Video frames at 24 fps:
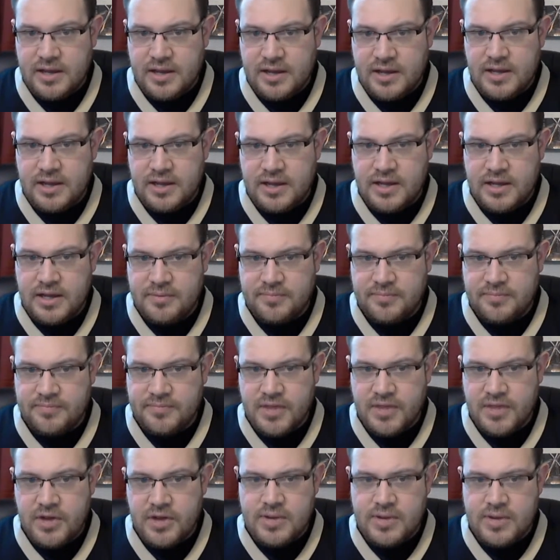
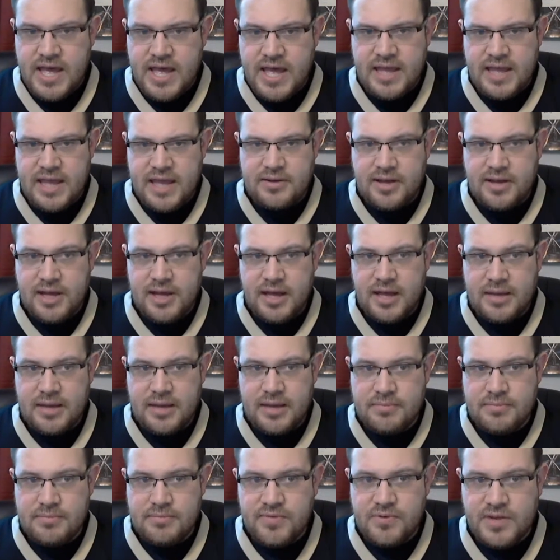Okay,
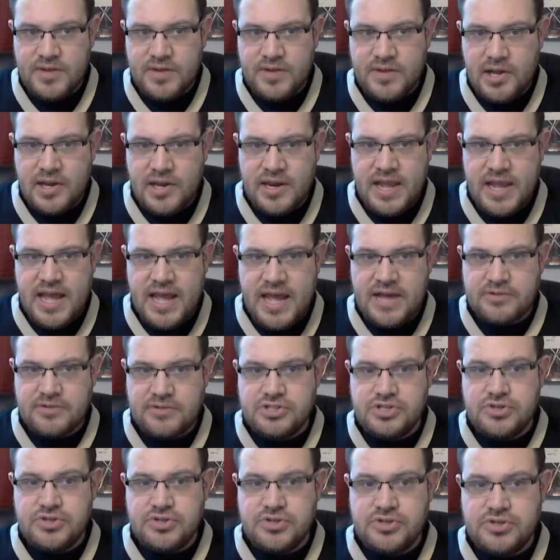moving on now
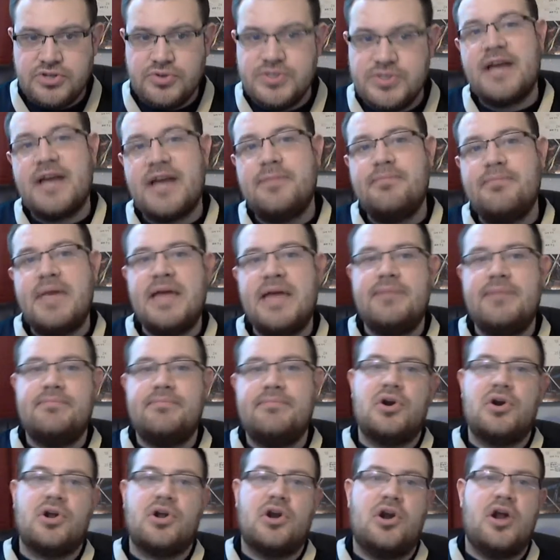to Zach
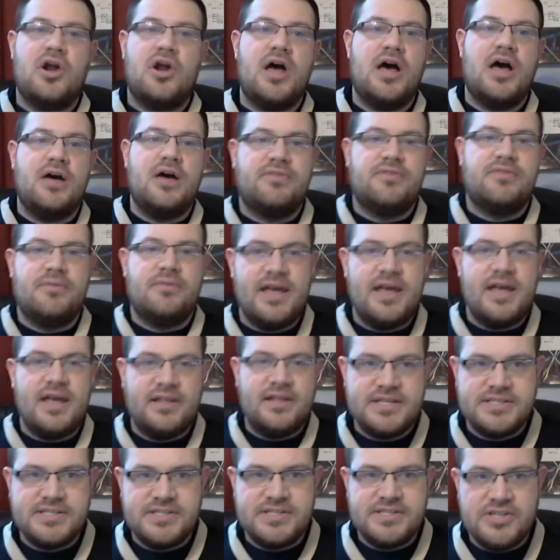Mettenberger from
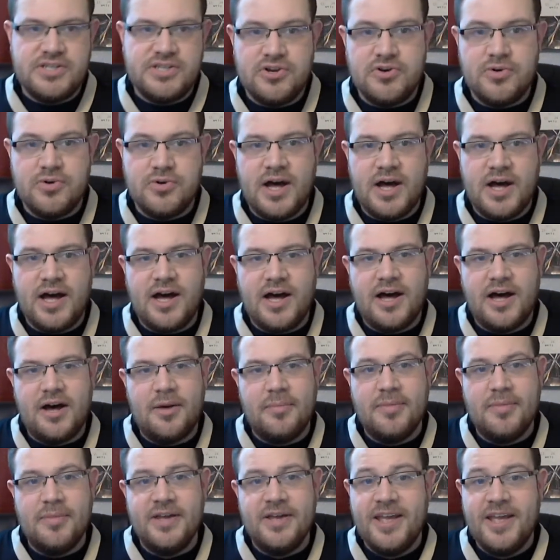
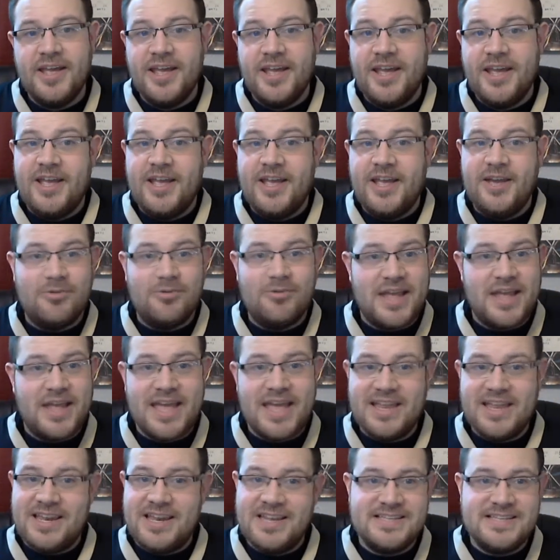LSU. We're
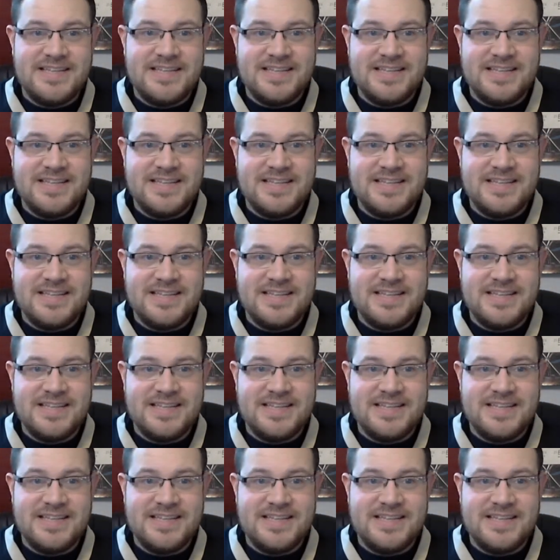getting into these